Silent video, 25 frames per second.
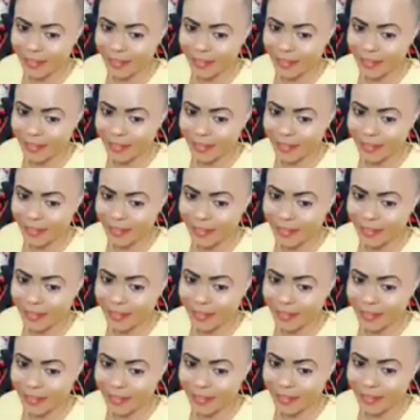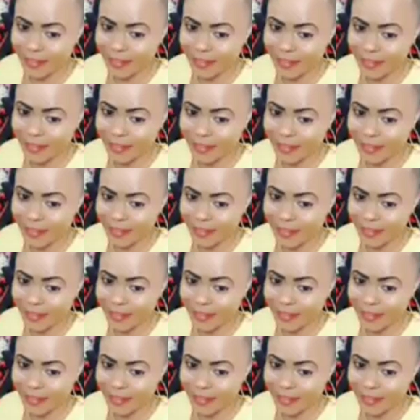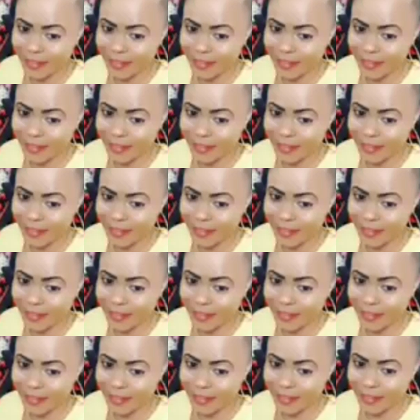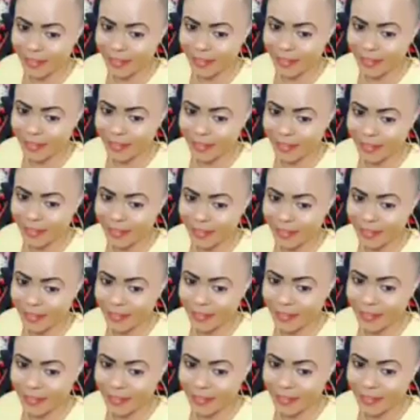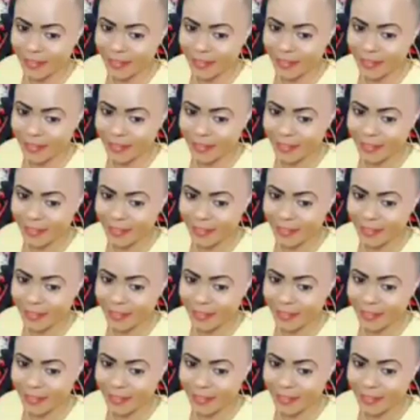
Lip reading: (silent)